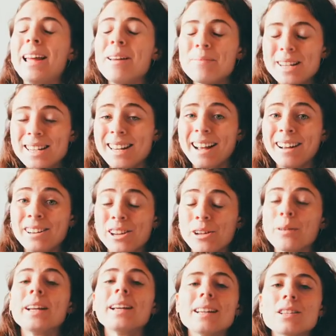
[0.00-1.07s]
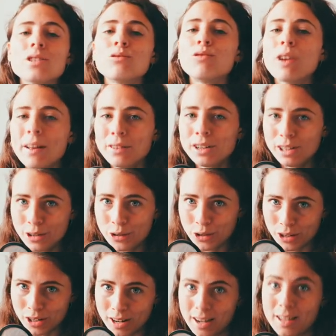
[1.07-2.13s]
let me tell you, it has
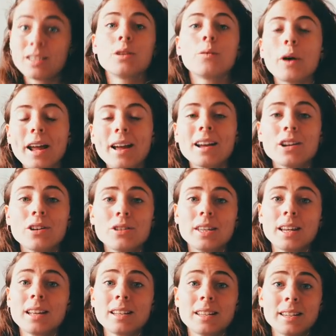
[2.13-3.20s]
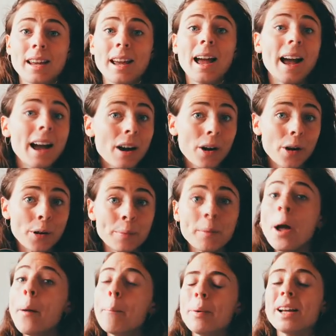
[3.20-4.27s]
revolutionized the way I use the internet at home,
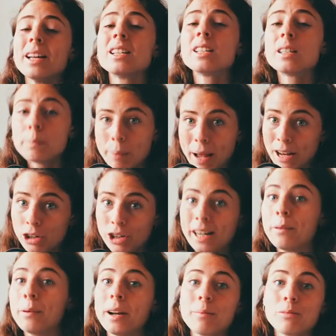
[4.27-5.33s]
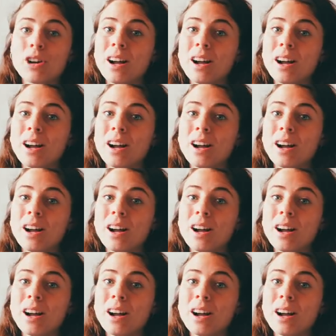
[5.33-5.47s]
but especially when I'm